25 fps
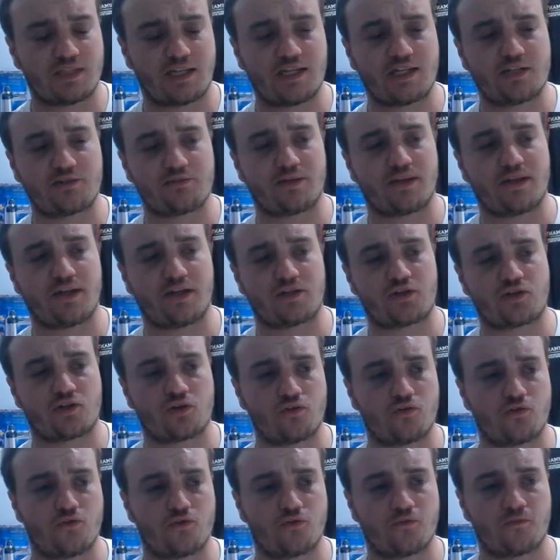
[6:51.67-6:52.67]
As with their
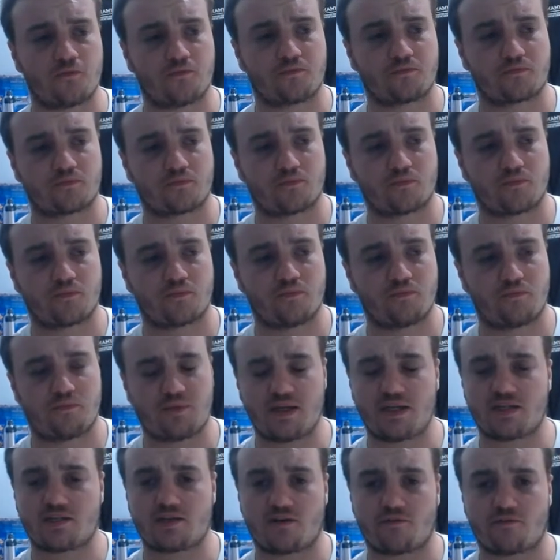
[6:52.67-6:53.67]
two
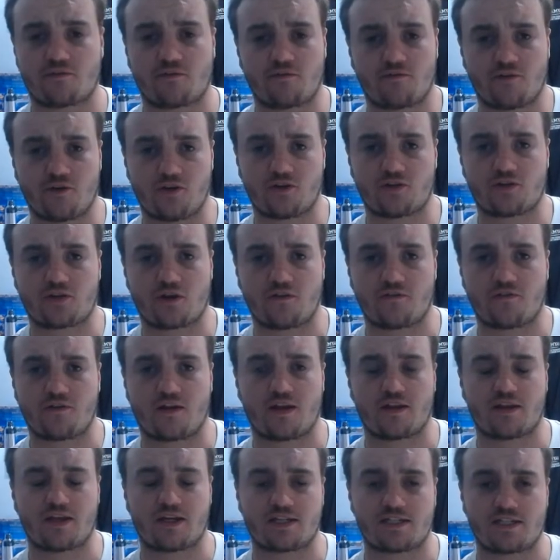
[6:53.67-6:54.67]
beers I've reviewed so
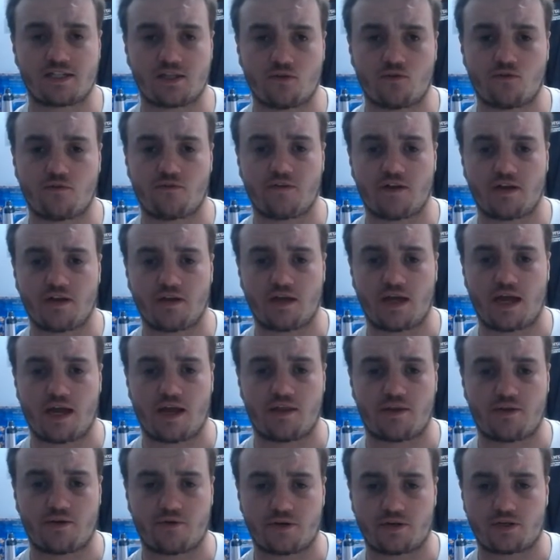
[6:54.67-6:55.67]
far, their Single Fin
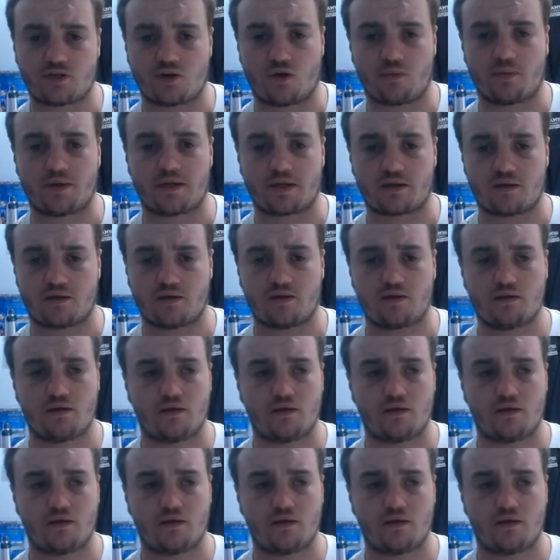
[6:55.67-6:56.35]
and their Atomic